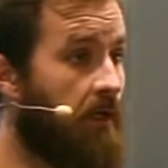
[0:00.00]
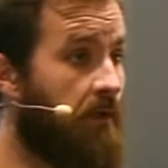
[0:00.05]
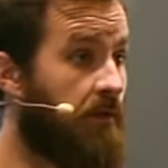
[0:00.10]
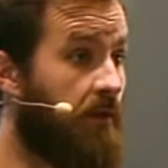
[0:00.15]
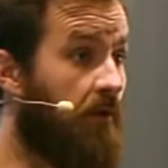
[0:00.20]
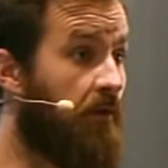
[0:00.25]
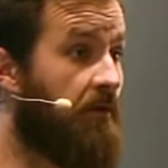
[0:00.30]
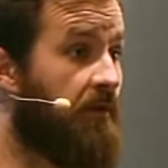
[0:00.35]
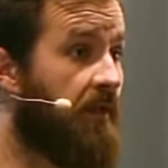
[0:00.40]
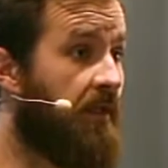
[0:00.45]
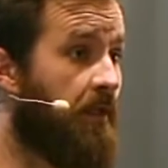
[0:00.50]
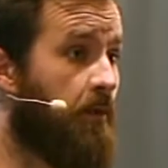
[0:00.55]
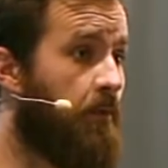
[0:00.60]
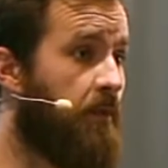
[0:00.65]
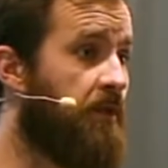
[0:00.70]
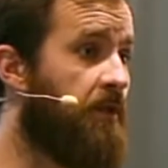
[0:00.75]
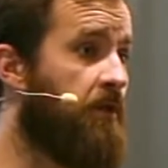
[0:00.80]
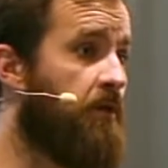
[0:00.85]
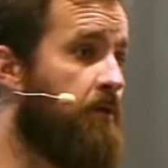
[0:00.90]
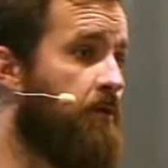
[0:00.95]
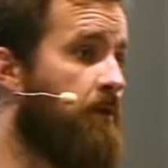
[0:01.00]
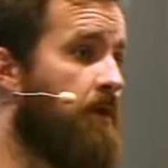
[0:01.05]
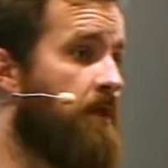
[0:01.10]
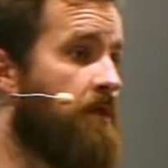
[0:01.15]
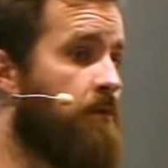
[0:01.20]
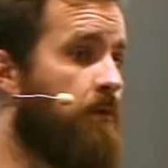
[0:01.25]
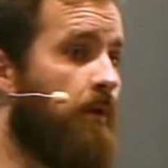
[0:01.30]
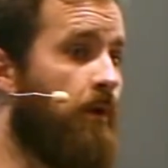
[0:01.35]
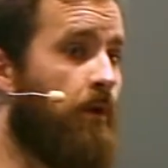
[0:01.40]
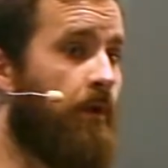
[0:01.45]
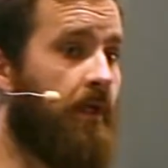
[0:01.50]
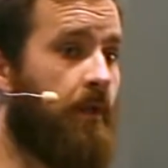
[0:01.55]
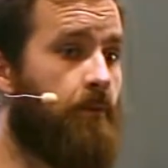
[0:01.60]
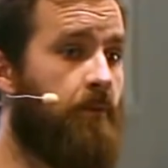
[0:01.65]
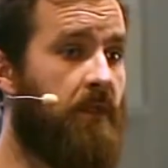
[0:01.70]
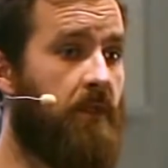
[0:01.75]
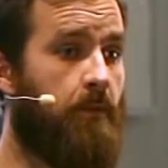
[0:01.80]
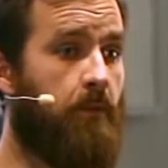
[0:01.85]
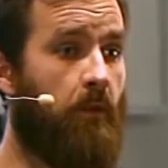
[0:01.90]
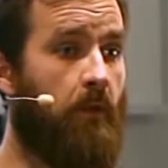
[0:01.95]
The other thing that we do is we look at
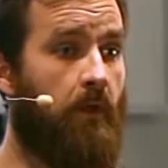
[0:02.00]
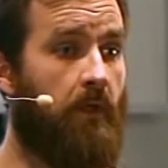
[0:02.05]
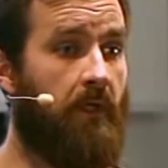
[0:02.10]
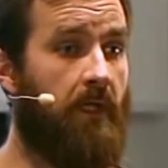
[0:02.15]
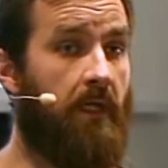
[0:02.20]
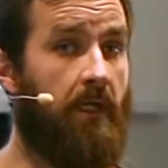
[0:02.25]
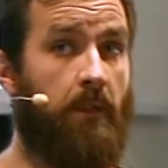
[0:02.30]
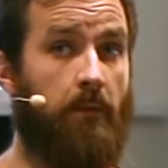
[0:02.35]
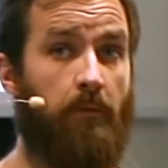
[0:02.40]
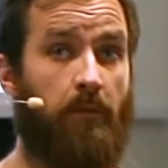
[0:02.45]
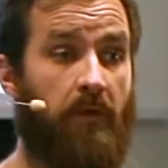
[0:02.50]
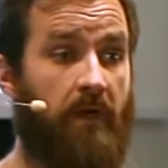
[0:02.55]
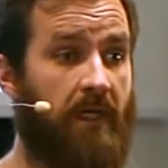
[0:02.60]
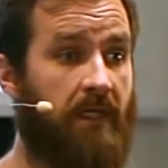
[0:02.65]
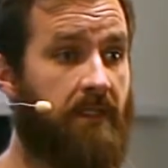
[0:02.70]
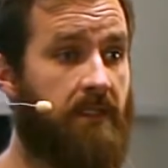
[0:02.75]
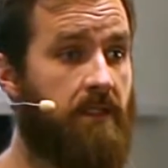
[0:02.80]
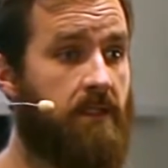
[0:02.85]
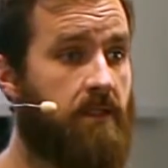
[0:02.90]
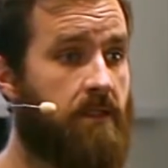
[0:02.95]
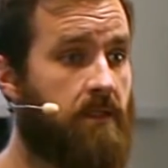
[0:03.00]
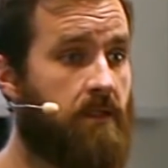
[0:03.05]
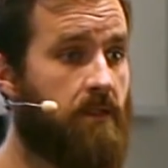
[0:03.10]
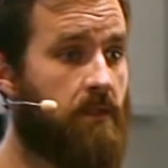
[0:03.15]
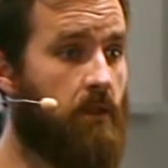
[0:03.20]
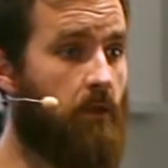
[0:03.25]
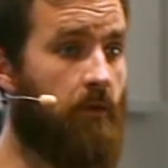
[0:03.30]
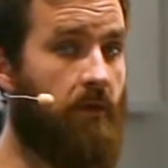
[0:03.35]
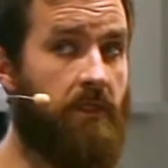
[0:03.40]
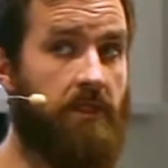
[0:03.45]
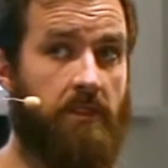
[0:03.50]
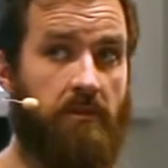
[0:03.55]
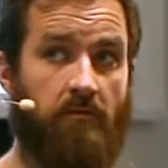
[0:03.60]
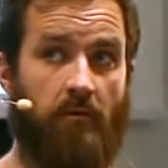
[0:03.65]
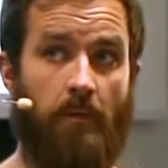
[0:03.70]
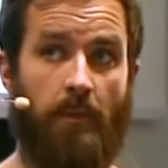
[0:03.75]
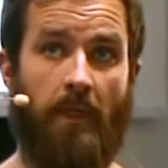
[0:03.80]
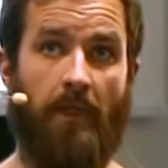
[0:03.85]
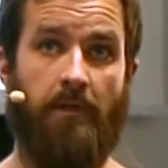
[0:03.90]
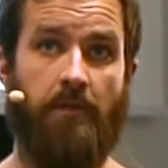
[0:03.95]
people in practice. So this is
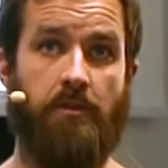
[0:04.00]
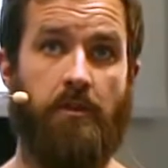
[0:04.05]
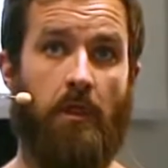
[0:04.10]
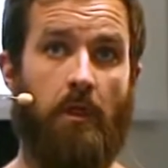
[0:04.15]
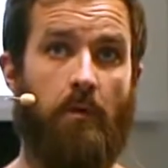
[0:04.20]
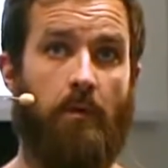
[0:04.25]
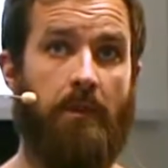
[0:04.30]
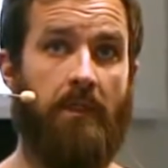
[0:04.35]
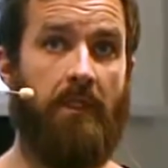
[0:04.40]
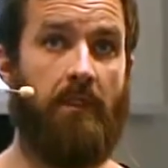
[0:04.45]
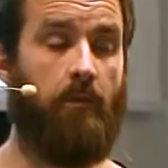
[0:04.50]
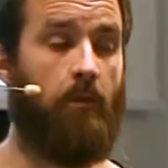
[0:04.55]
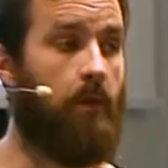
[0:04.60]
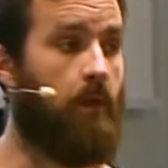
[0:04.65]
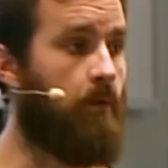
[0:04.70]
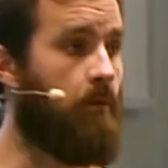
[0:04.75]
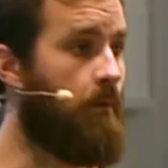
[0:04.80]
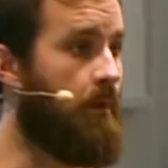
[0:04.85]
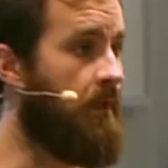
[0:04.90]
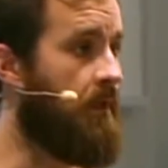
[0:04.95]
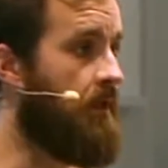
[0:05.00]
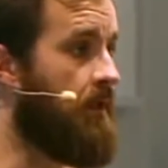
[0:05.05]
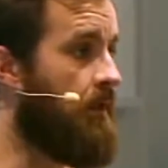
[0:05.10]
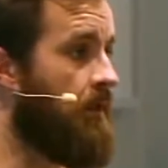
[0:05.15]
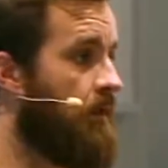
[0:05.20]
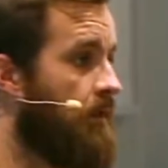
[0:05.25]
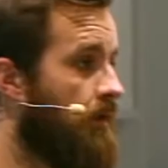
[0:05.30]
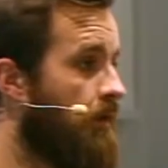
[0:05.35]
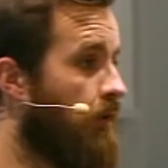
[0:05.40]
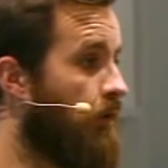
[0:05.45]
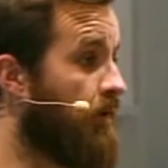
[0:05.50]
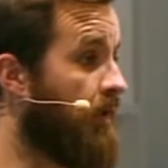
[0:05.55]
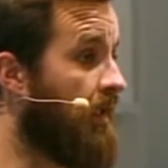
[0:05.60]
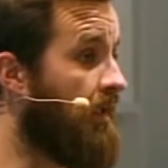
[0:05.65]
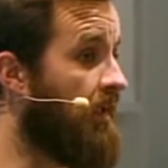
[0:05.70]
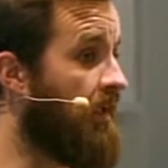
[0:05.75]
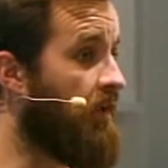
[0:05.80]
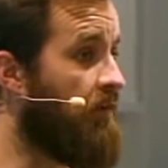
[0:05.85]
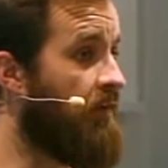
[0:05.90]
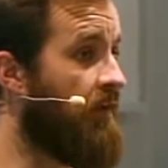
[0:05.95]
from another study we did where we looked at
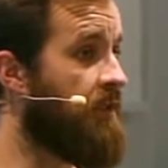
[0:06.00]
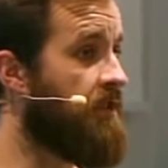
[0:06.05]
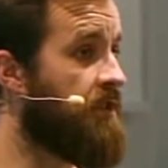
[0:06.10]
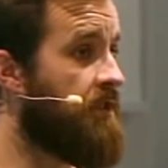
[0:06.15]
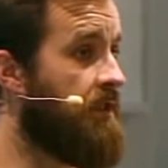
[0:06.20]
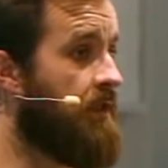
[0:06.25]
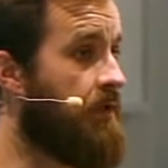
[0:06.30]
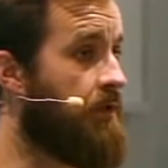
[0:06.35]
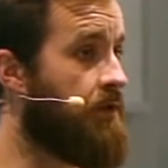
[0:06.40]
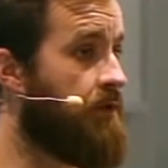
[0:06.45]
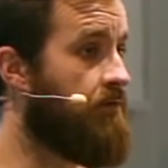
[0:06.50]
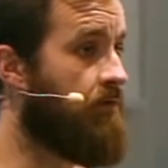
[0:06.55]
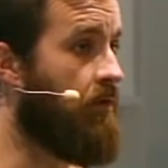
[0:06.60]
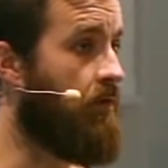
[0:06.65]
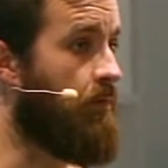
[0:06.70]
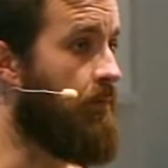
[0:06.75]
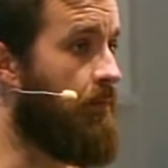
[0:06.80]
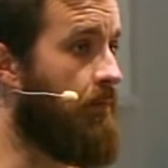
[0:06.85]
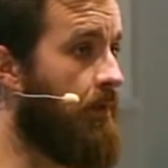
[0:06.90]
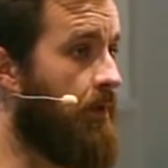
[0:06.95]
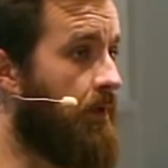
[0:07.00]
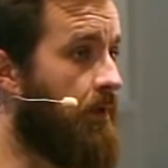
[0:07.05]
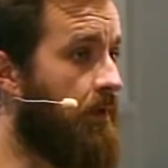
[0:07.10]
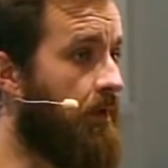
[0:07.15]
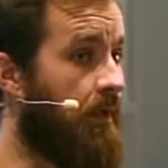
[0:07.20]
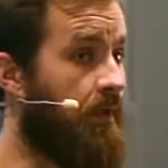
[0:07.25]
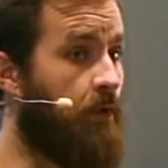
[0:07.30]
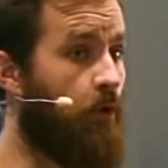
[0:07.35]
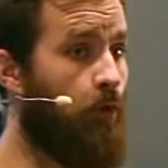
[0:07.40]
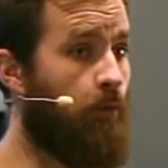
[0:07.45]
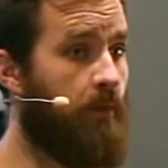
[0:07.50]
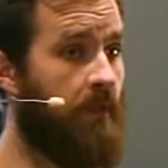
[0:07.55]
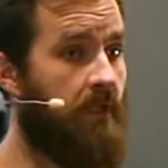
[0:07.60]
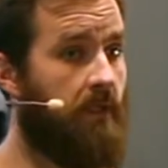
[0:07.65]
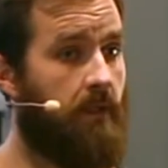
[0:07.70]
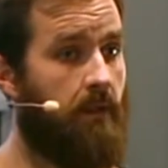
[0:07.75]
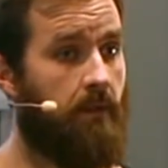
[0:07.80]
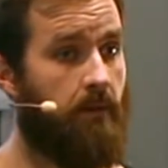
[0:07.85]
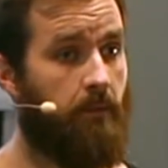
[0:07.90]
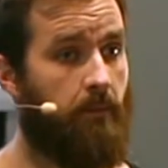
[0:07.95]
a lot of engineers from
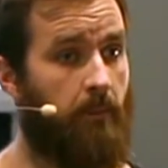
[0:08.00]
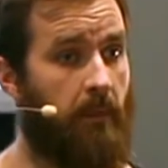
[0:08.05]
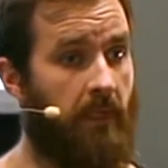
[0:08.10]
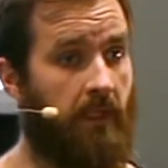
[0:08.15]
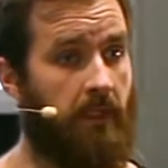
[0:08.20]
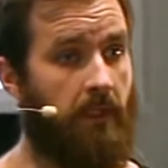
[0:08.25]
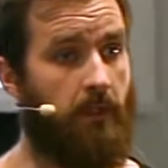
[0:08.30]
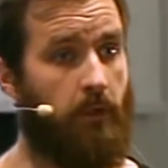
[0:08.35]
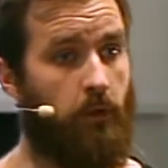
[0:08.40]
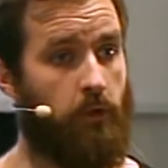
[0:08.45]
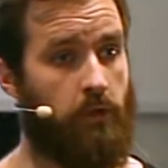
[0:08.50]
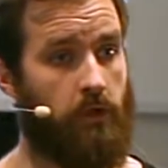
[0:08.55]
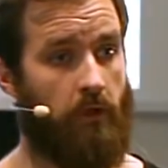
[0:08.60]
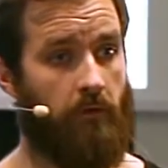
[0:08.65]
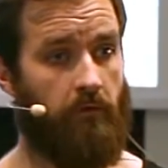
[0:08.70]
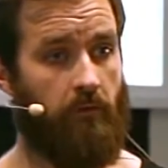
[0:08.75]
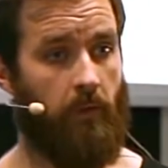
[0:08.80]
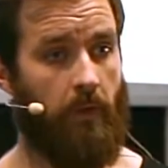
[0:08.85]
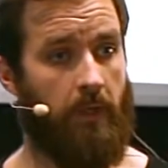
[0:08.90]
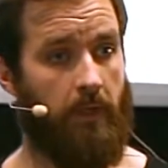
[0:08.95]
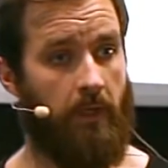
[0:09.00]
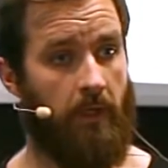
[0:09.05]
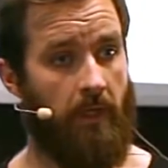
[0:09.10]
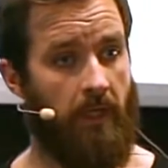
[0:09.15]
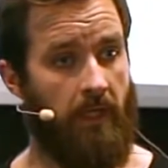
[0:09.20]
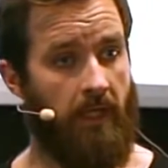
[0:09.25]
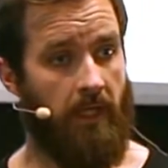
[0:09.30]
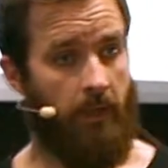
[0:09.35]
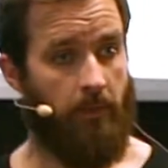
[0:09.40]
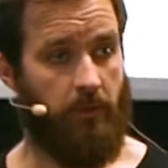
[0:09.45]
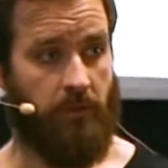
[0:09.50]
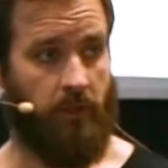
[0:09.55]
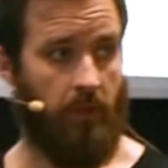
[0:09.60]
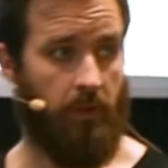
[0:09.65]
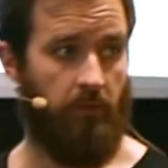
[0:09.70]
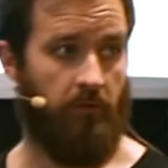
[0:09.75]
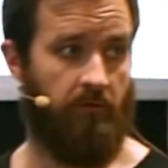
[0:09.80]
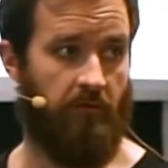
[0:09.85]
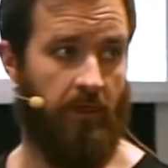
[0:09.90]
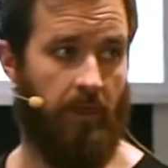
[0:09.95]
Adobe making new software and
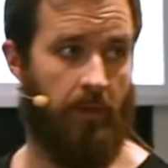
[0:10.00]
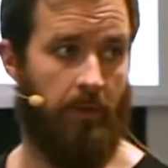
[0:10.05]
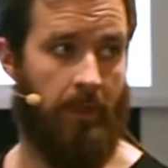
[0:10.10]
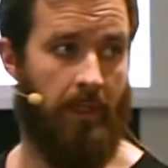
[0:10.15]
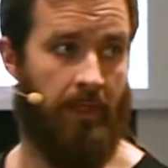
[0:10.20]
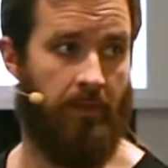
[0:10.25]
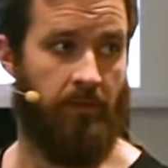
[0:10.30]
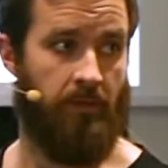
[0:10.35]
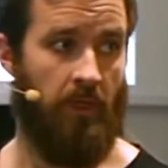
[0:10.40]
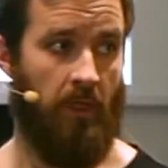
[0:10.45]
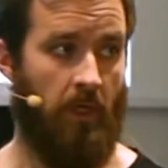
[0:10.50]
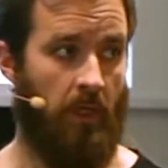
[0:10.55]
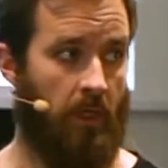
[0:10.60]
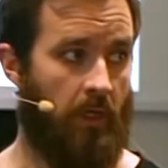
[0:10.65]
tried to figure out